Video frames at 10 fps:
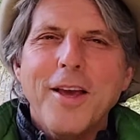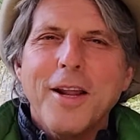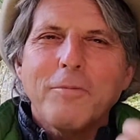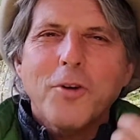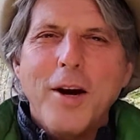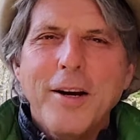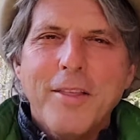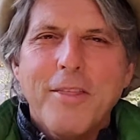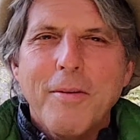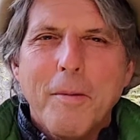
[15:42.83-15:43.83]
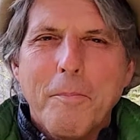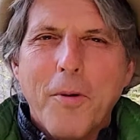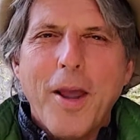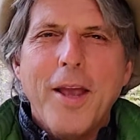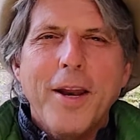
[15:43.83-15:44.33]
and I'm
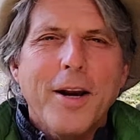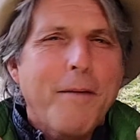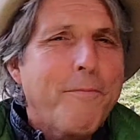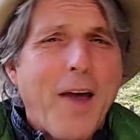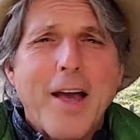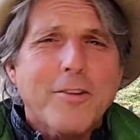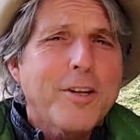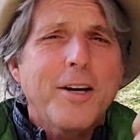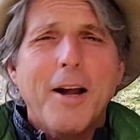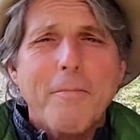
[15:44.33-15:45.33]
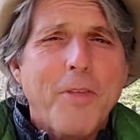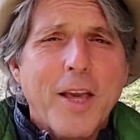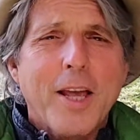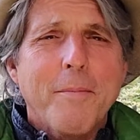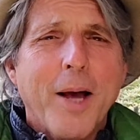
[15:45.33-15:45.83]
praying and I'm fasting and I'm
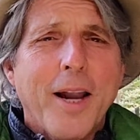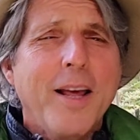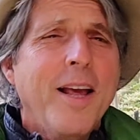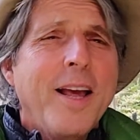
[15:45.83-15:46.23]
thinking about it,